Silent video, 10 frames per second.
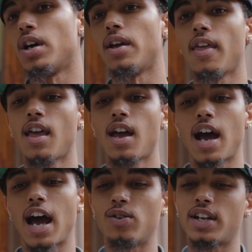But
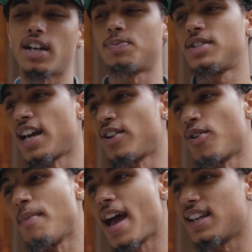I don't get upset
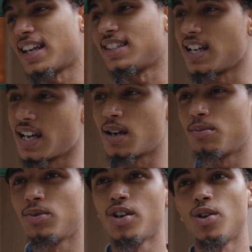or mad like,
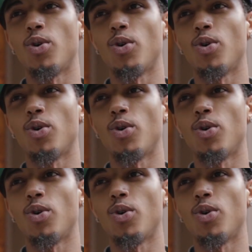damn,